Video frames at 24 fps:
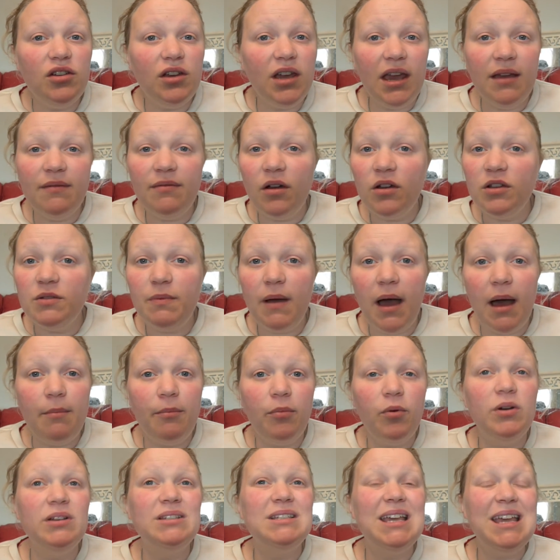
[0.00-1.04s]
you keep those bad
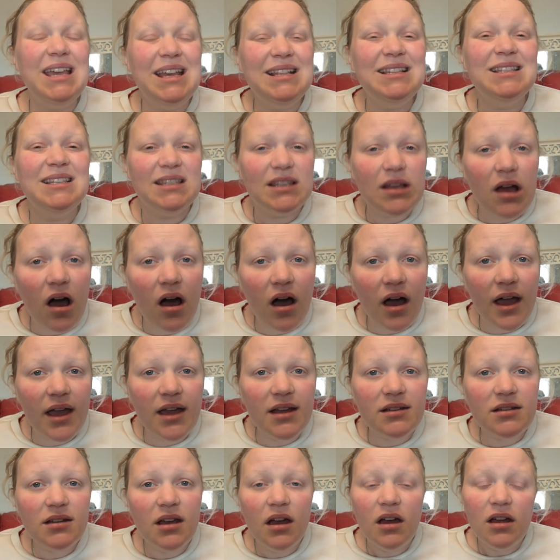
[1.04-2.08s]
boys
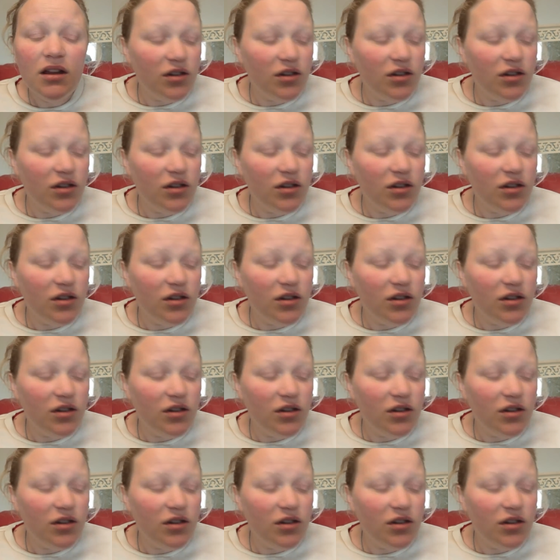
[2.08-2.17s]
inside,